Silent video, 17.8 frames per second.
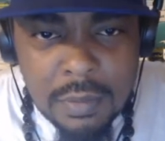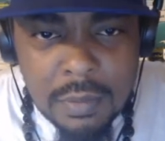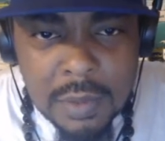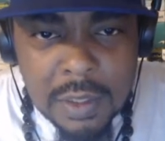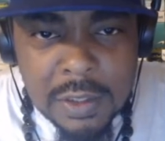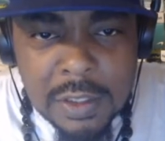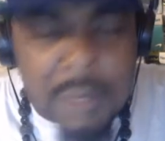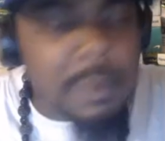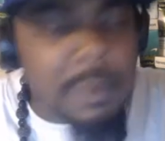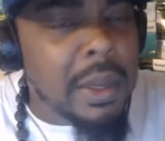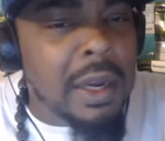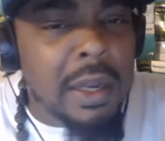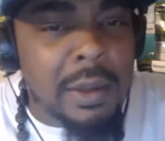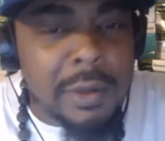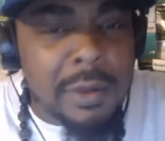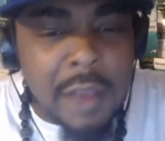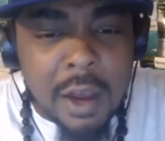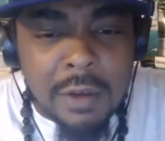something like
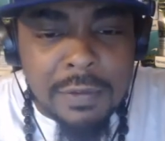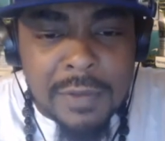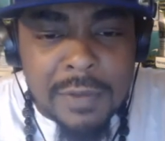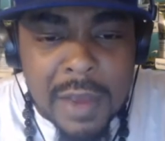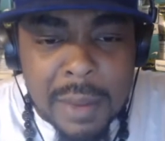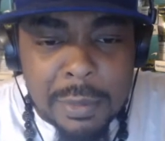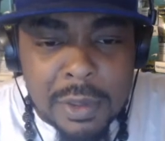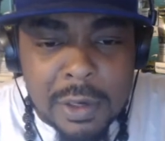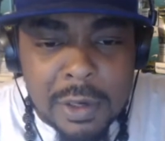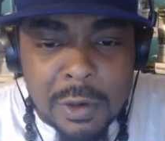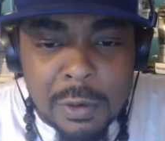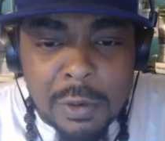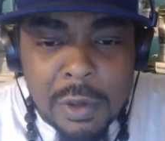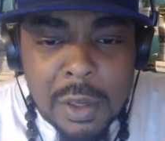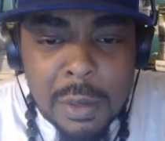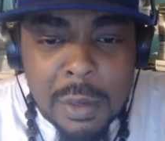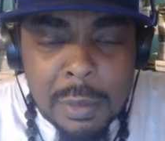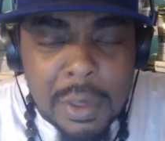that. Y'all can find me though.
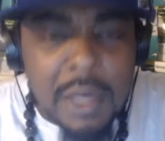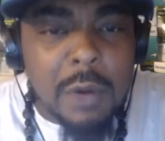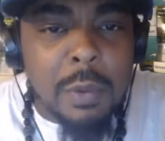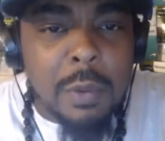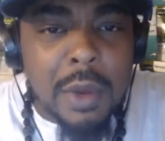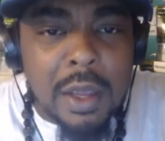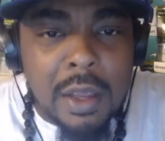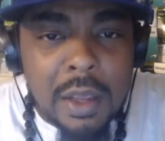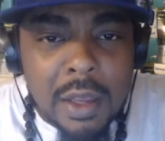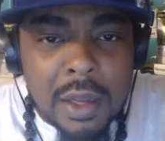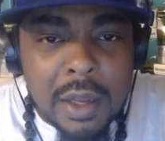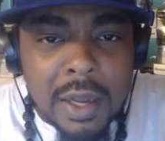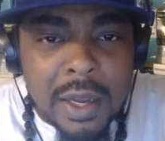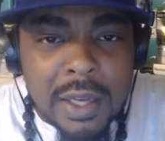Anyway, like I